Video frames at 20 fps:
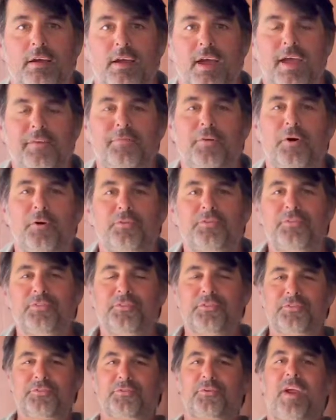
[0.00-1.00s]
Hey folks, this
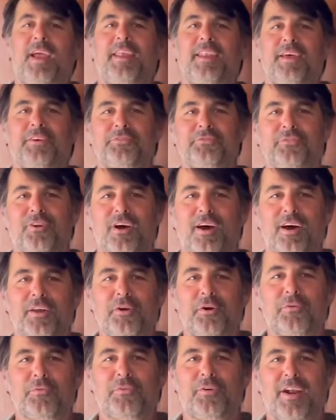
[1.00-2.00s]
is Grant Estrad
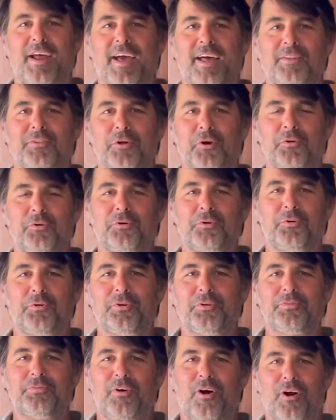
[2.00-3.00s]
over at Local
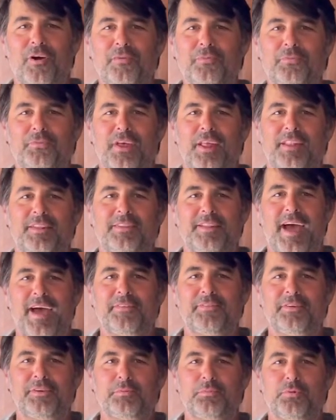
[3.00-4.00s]
Cooling Farms and
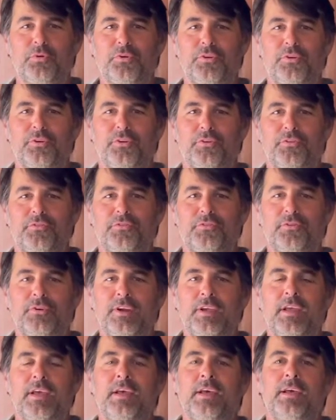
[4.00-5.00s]
Laughing Buddha
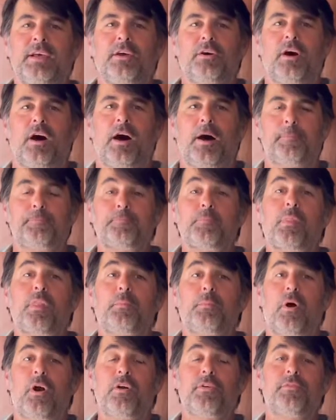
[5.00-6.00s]
Nursery.
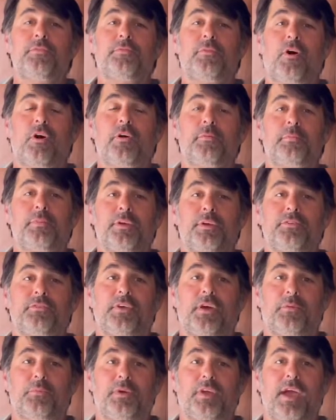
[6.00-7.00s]
Part of the farm is
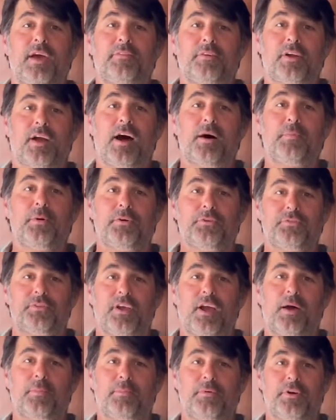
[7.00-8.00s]
that we have a composting
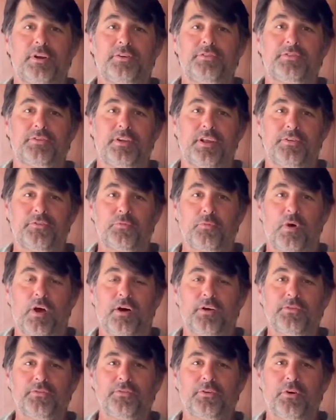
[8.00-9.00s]
operation as
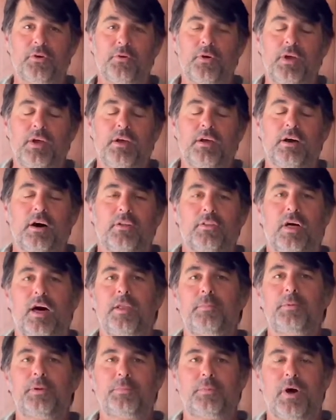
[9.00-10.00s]
well. So a lot
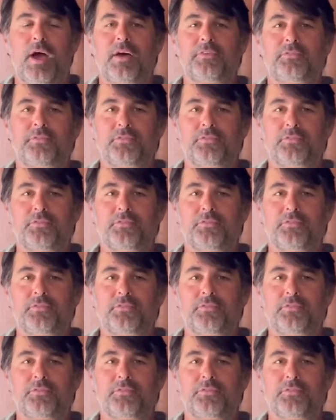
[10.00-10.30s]
of people ask us